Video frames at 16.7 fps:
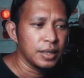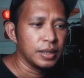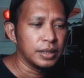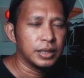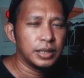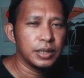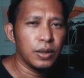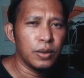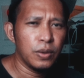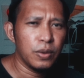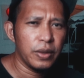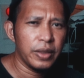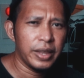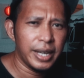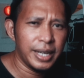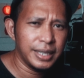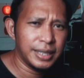So
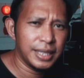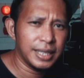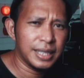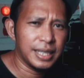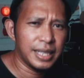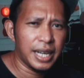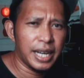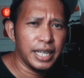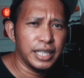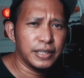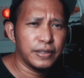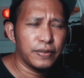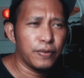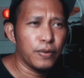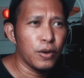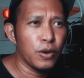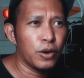that is it, guys,
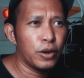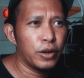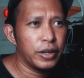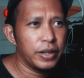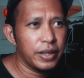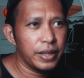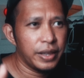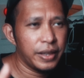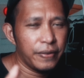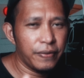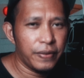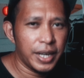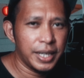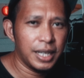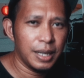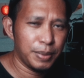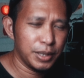for the
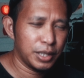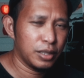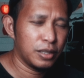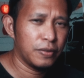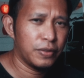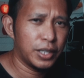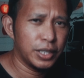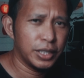final episode of our